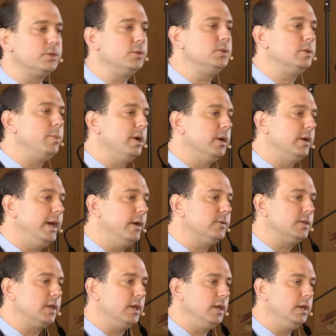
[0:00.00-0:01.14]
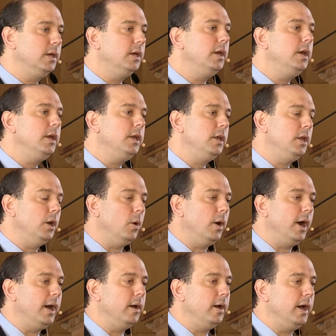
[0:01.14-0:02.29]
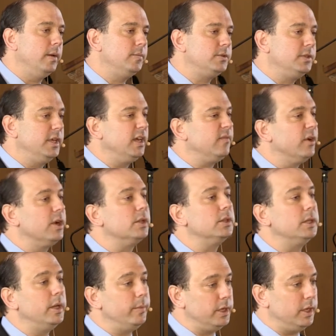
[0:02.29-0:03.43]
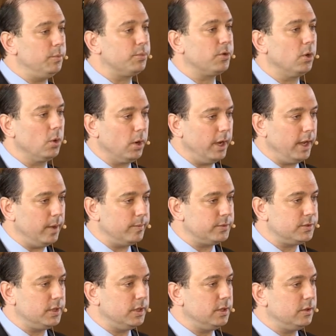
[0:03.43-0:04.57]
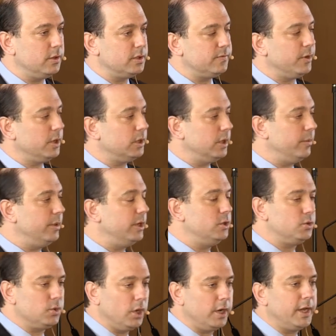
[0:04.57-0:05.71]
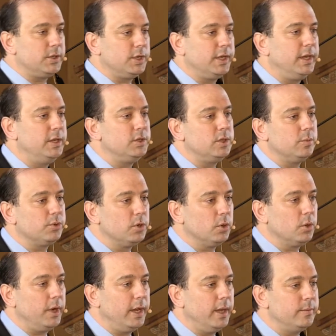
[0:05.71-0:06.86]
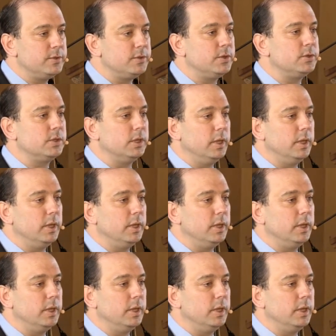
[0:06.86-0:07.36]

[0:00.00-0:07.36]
Sousa Baranowski, you know, I, I'm seeing very limited programs. There, there's very limited drug education programs. There's